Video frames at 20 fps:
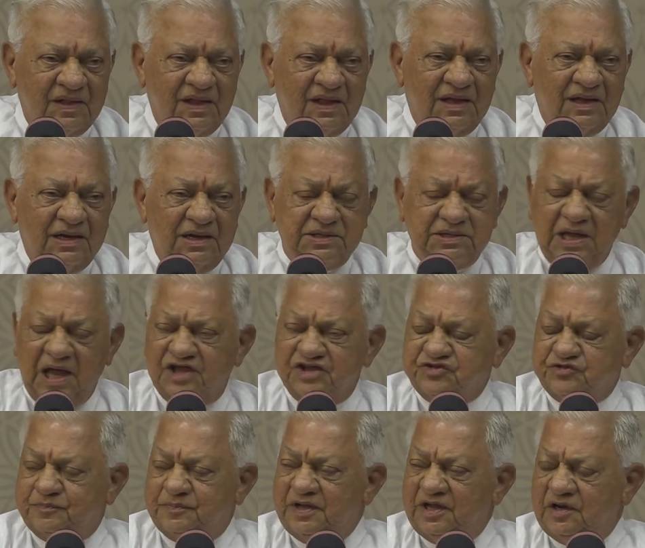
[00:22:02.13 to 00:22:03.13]
It
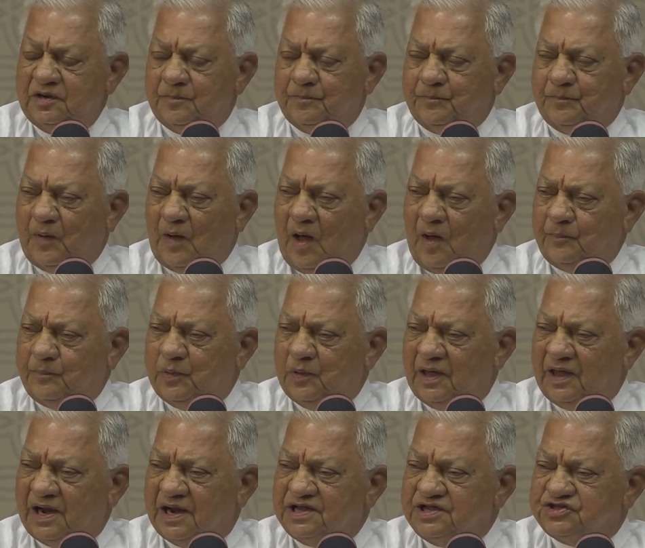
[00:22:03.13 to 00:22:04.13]
has been
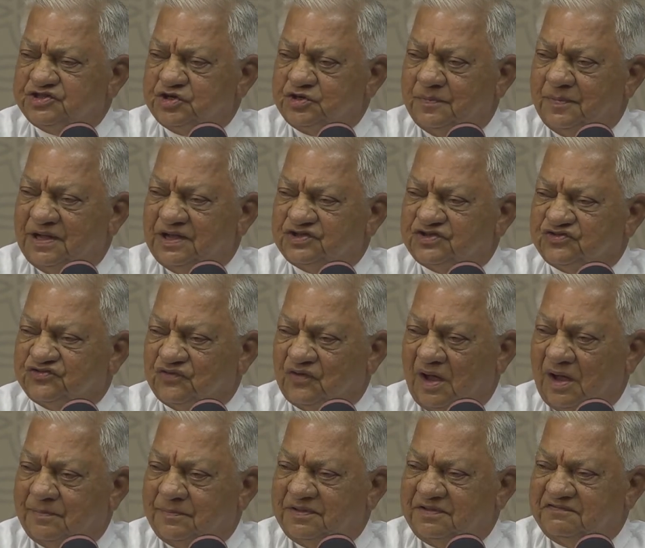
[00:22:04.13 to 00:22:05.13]
popularized by
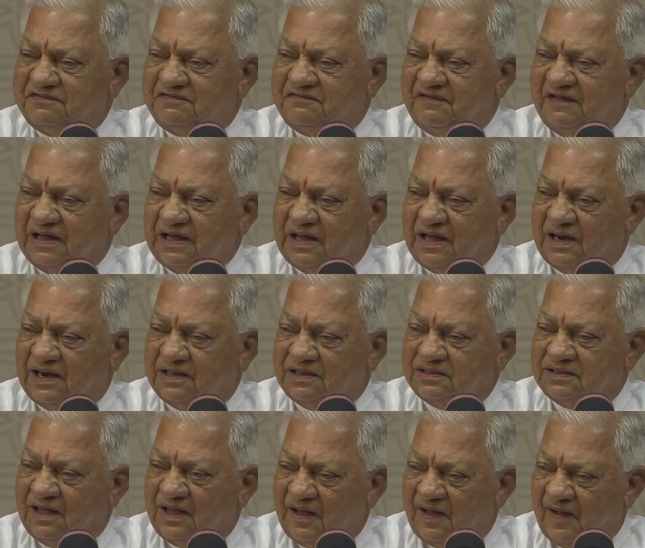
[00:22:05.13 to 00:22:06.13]
Swami
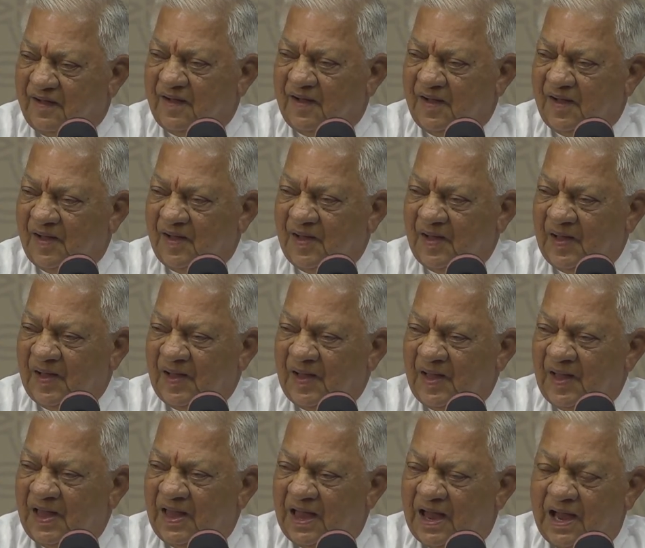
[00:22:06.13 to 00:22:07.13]
Vivekananda.
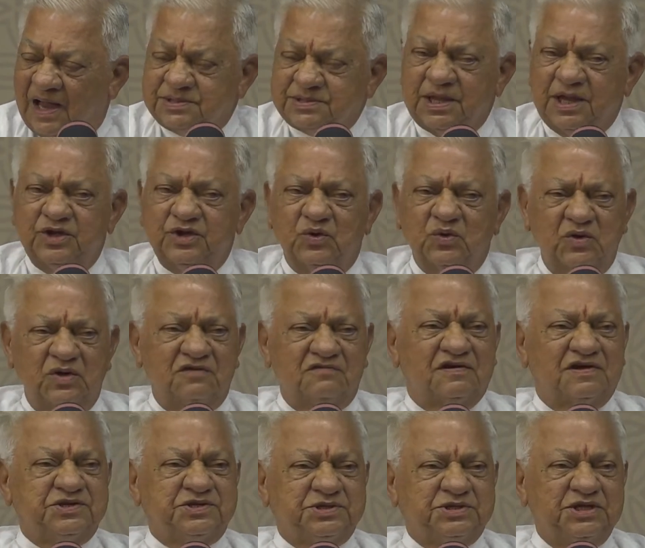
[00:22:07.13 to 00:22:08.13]
As a
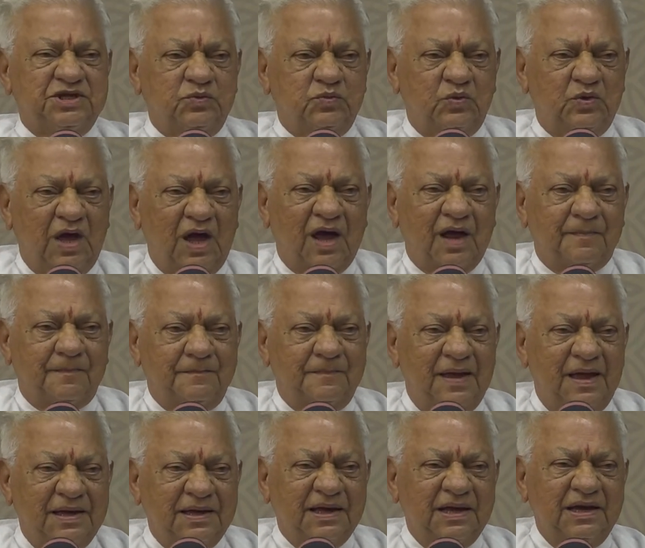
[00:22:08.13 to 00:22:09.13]
university, we are
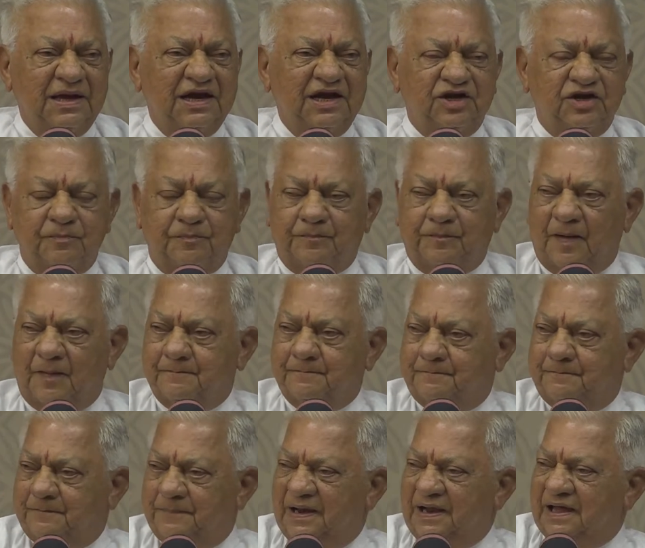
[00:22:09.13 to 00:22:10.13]
making it
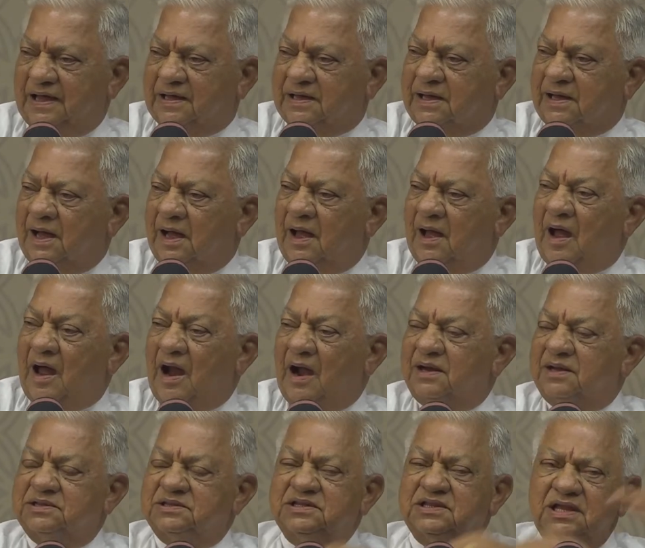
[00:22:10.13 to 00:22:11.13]
public.
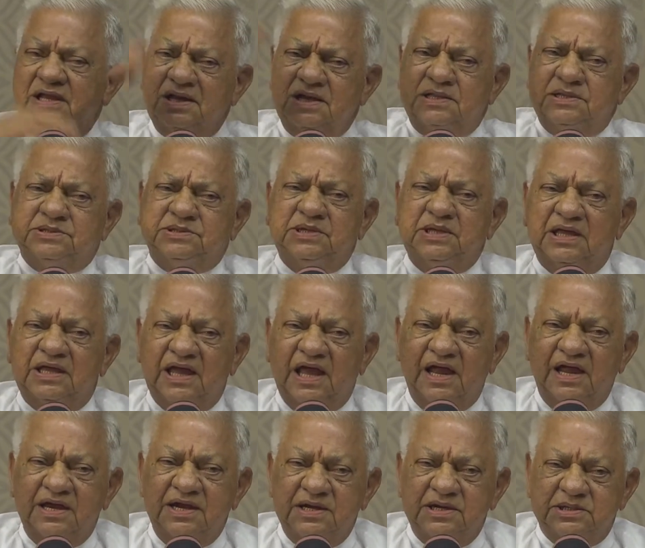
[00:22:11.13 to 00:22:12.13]
And these
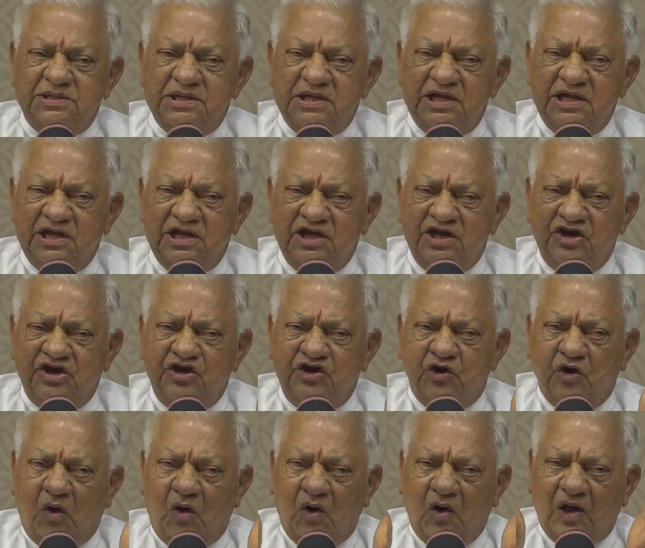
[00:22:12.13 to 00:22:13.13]
18
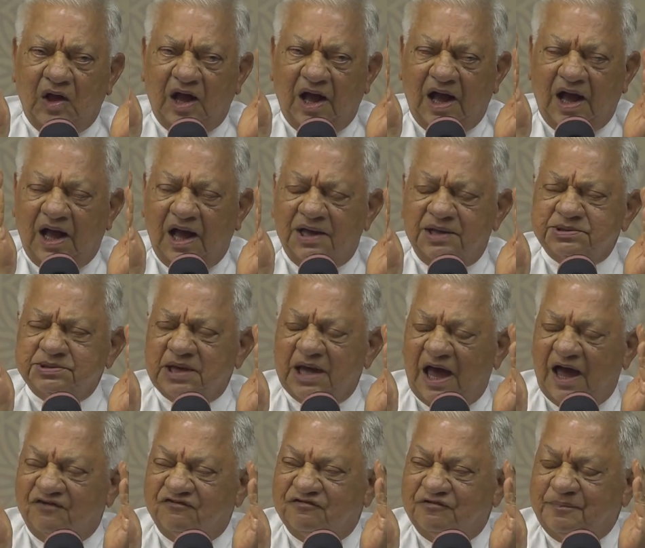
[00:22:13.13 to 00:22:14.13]
yogas
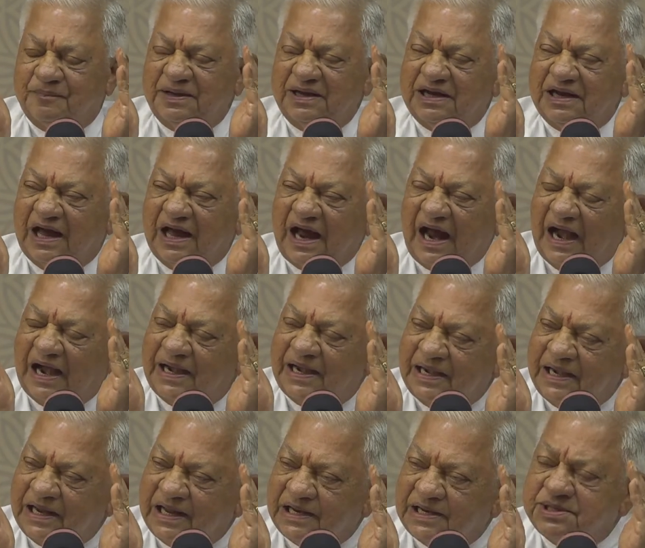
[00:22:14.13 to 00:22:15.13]
have been
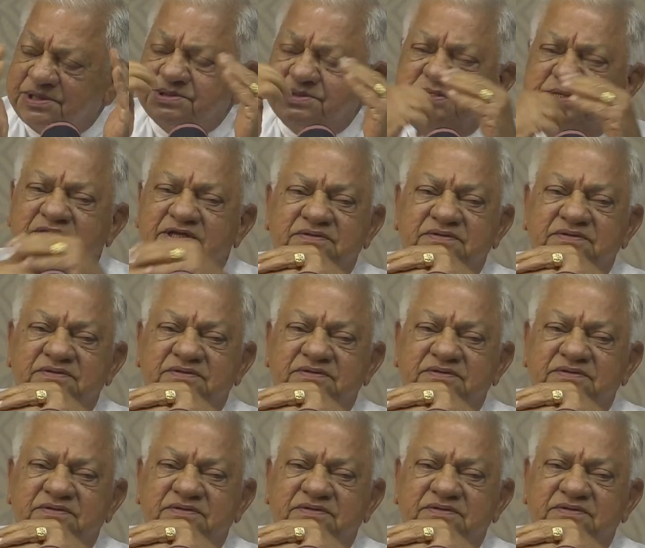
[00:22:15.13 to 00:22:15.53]
condensed,